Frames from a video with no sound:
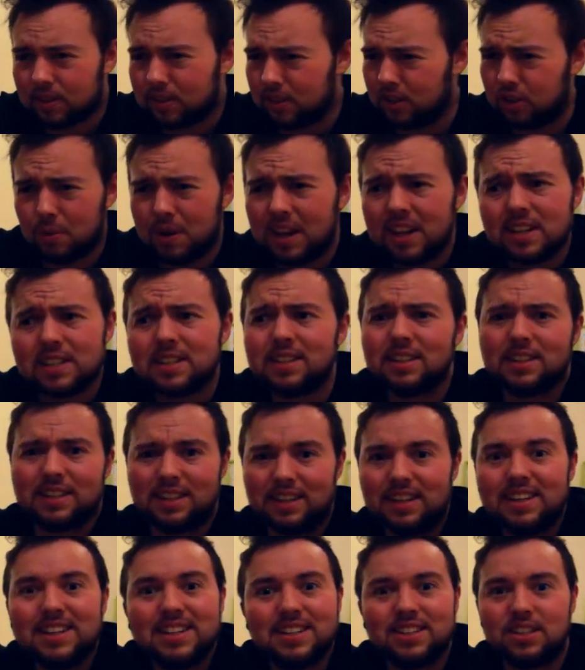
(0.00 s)
So it isn't
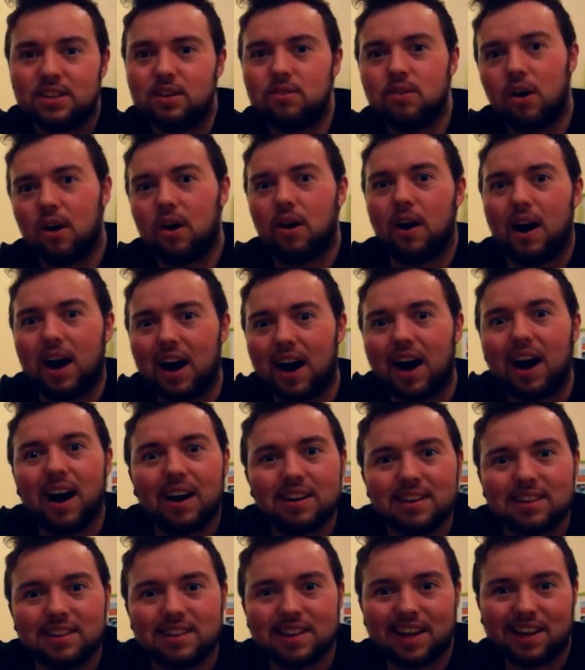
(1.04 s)
easier or
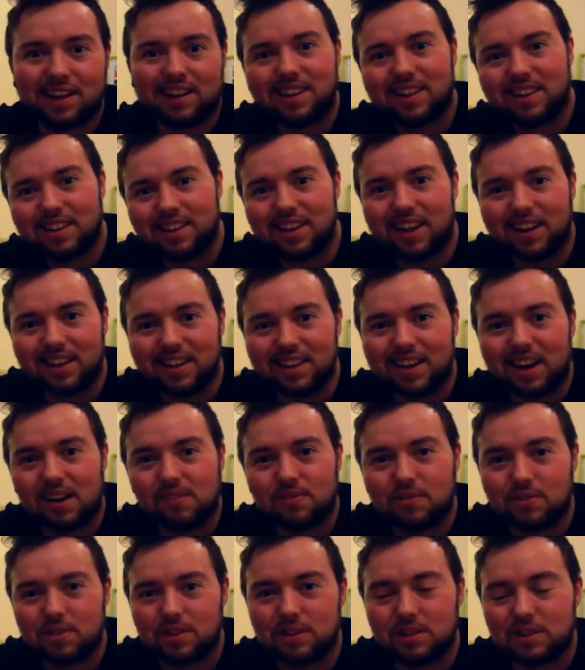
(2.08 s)
harder than the
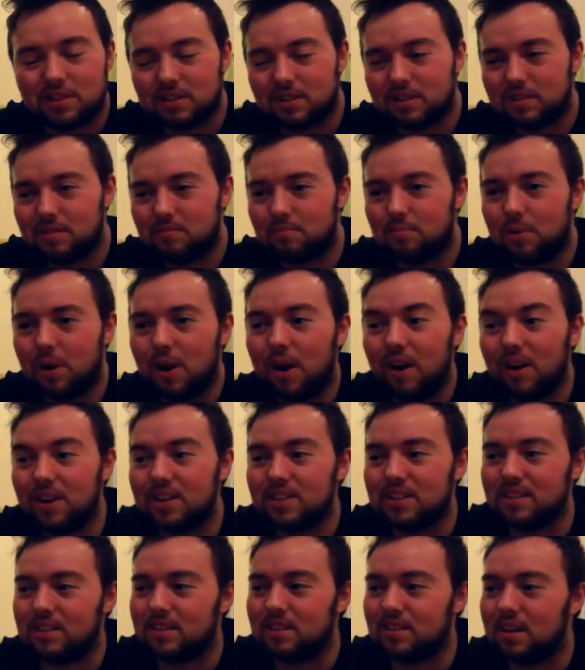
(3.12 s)
average
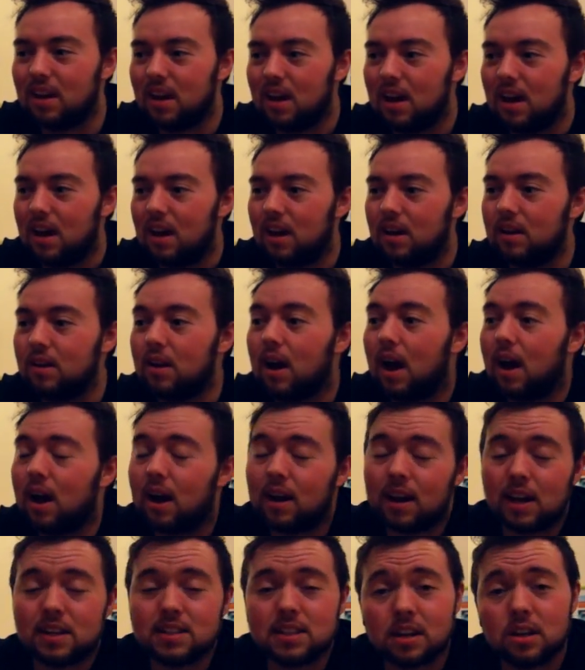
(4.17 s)
person.
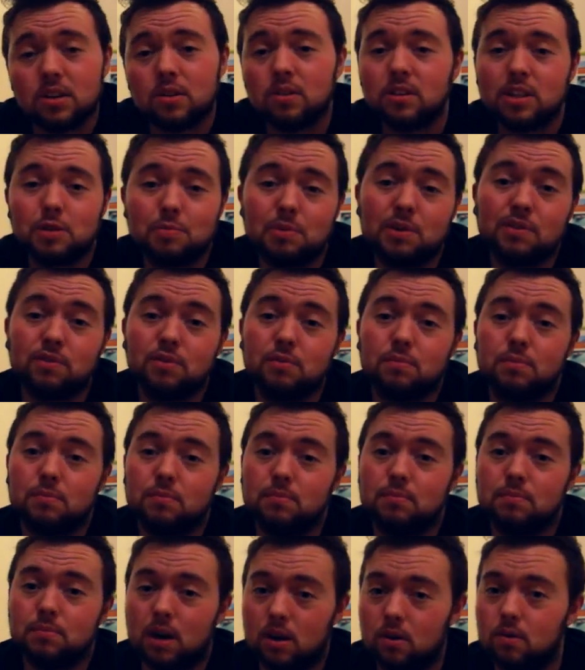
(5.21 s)
I guess I can only speak
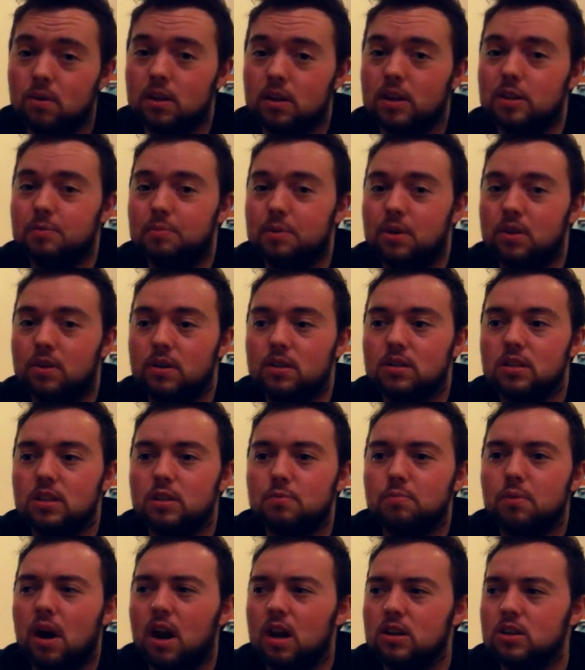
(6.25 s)
from my own experiences,
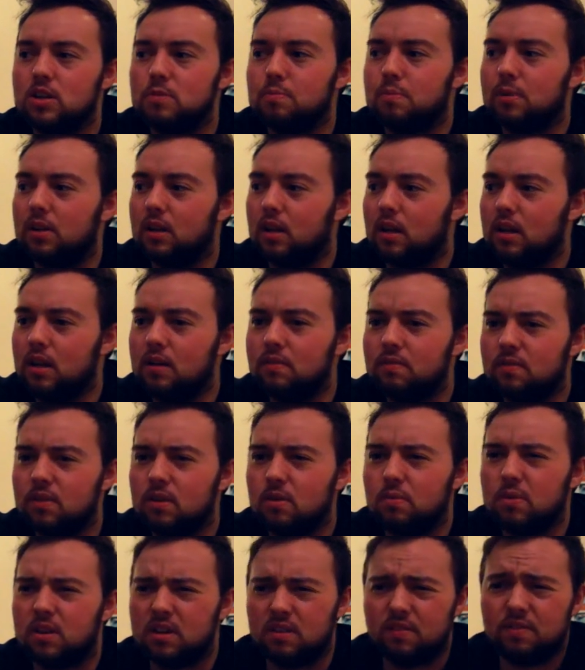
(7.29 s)
but I just believe
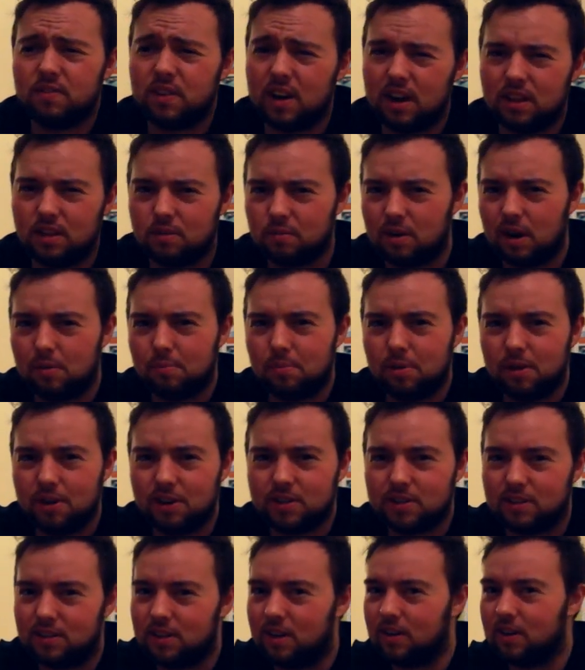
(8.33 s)
that when you find the right
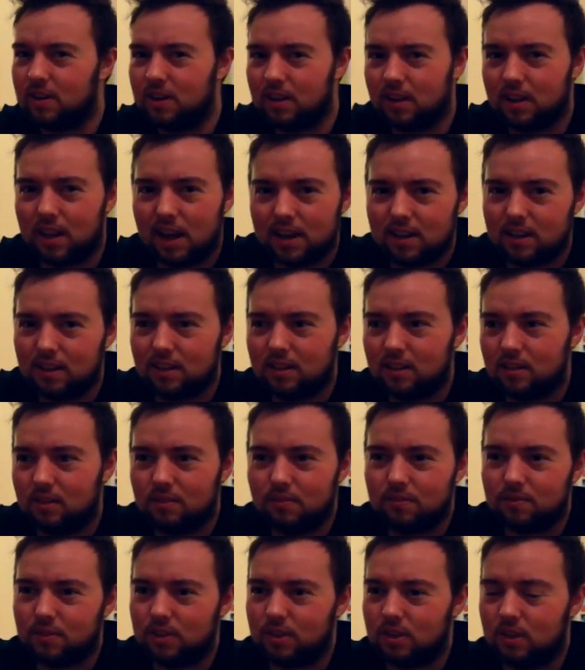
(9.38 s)
person, they're going to like
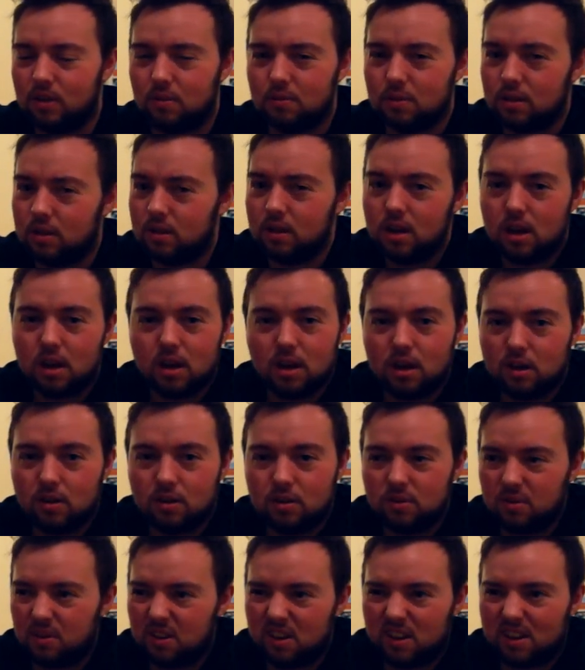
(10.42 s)
you for you, and
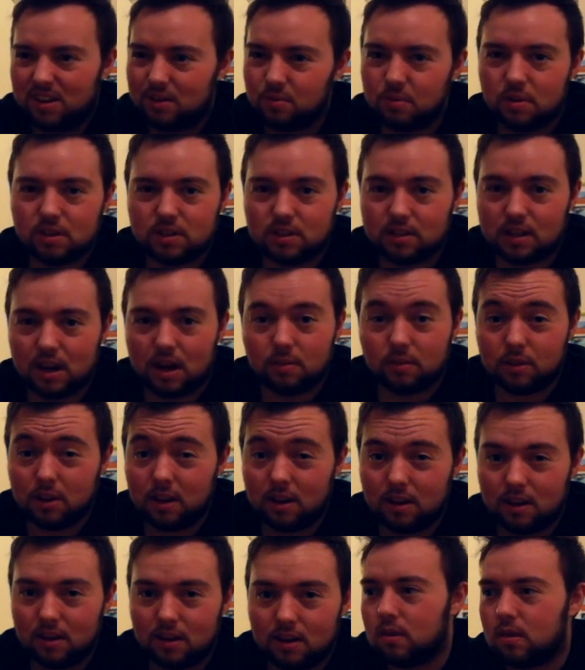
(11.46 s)
who cares what's down
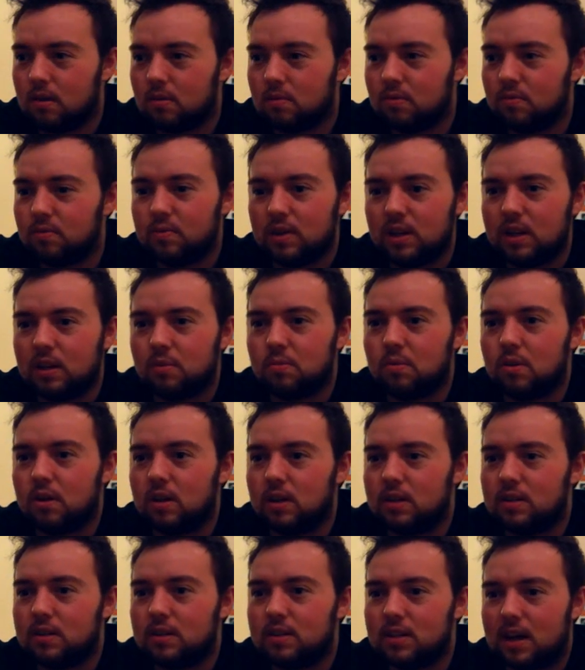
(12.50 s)
there. I really
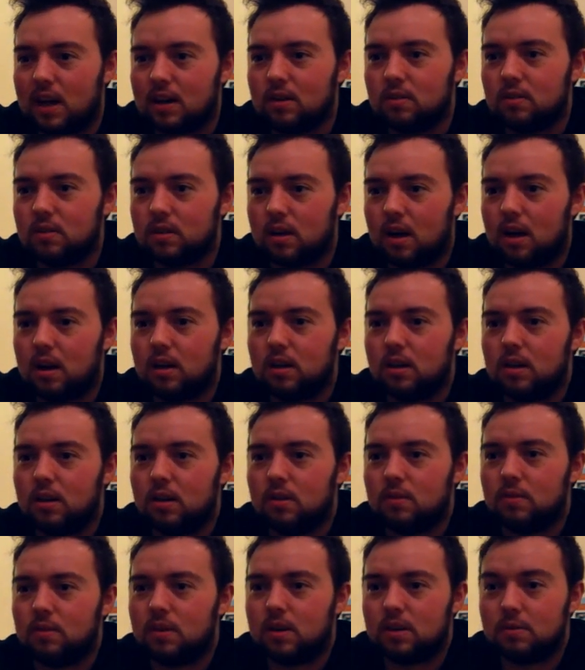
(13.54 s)
wanted to tackle that, you
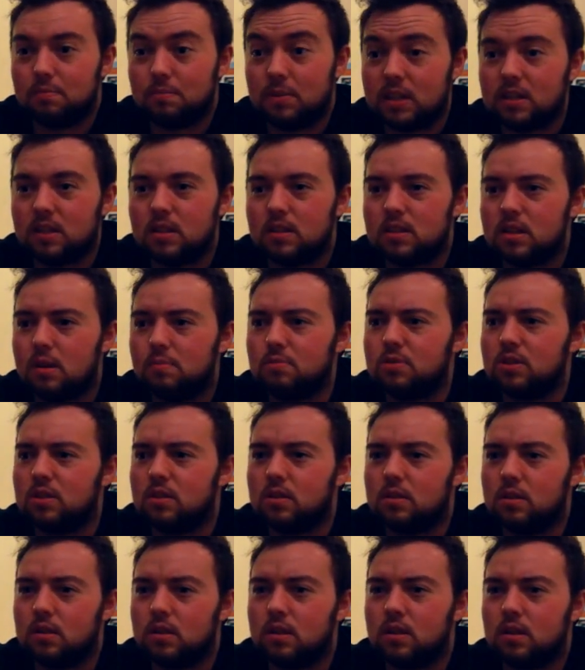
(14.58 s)
know, that
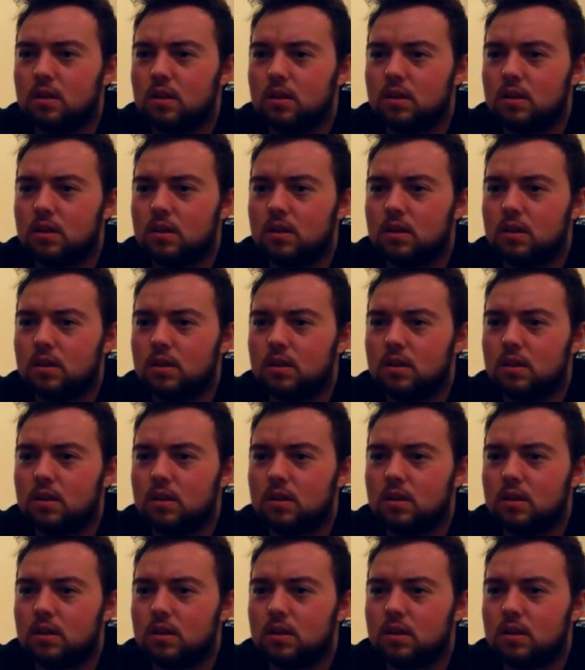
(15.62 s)
misconception that